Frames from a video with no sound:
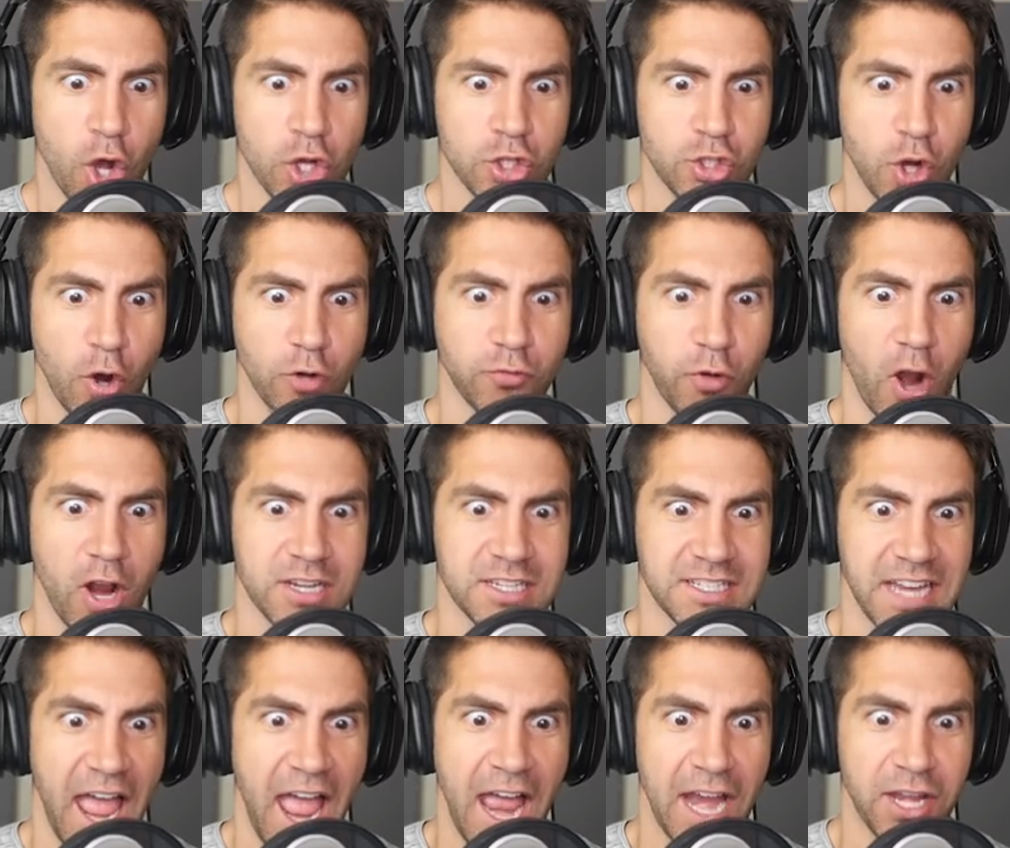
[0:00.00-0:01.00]
Joke Frog's
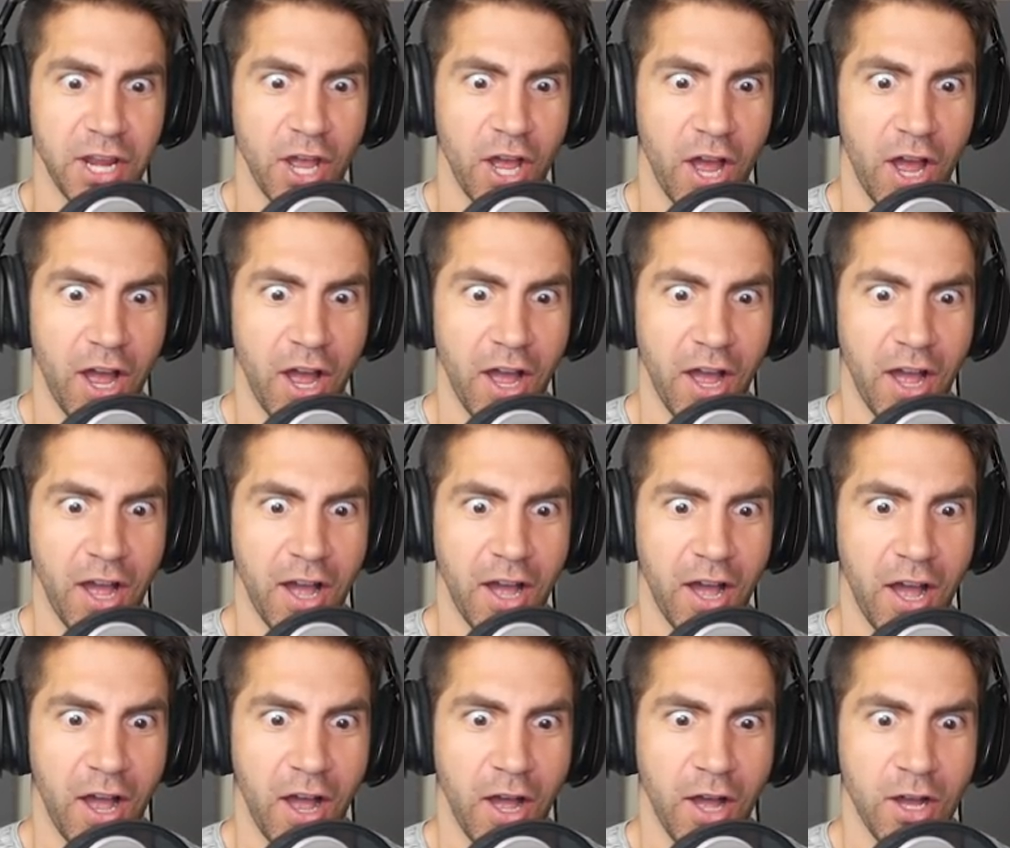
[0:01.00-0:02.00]
dead!
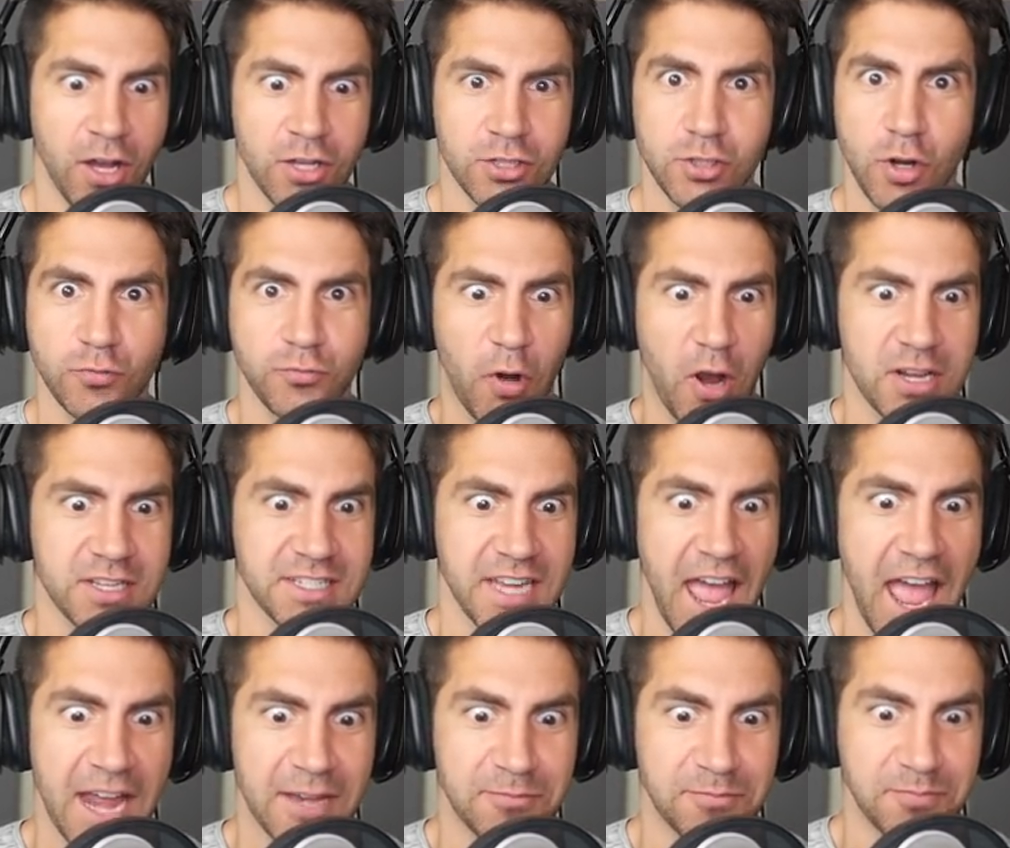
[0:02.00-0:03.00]
Joke Frog's
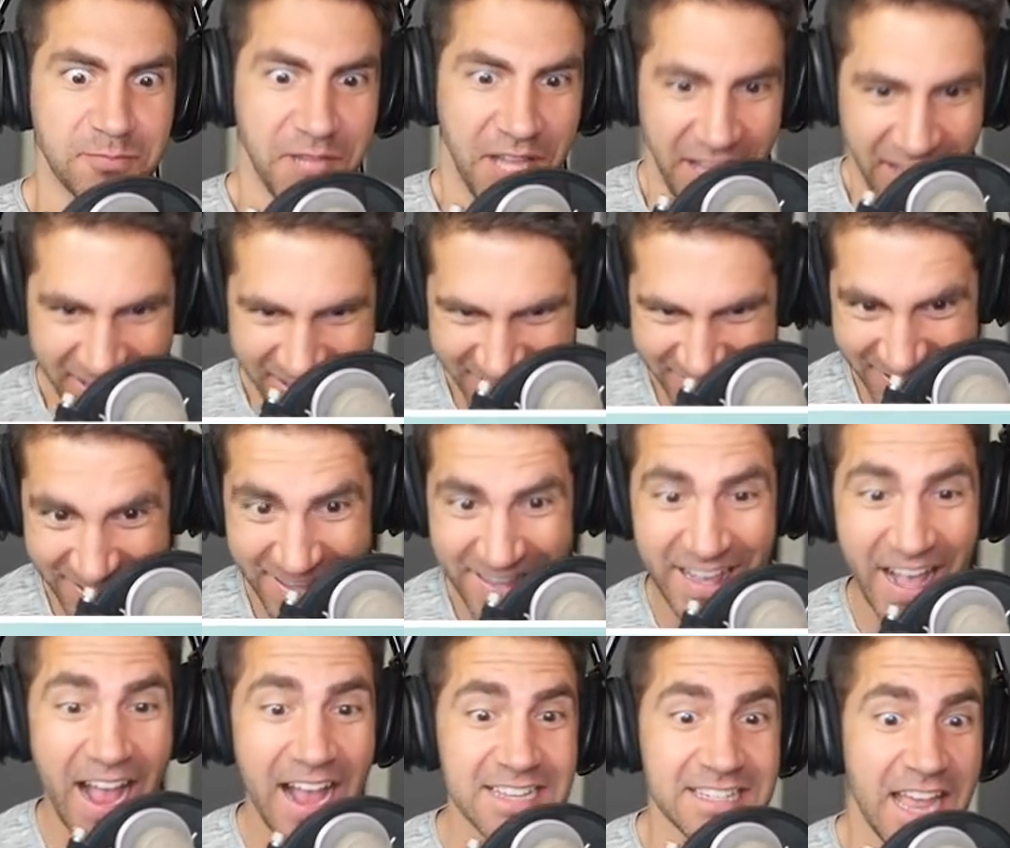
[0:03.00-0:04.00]
dead!
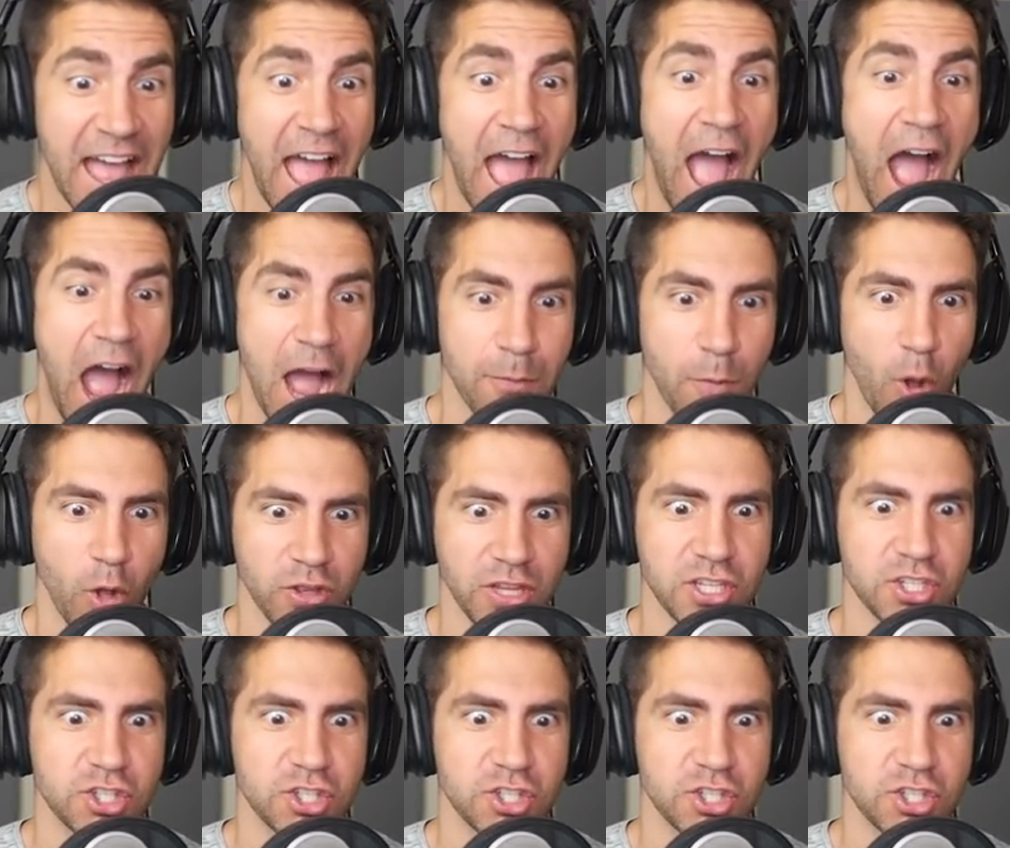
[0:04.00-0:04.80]
Guys, I'm holding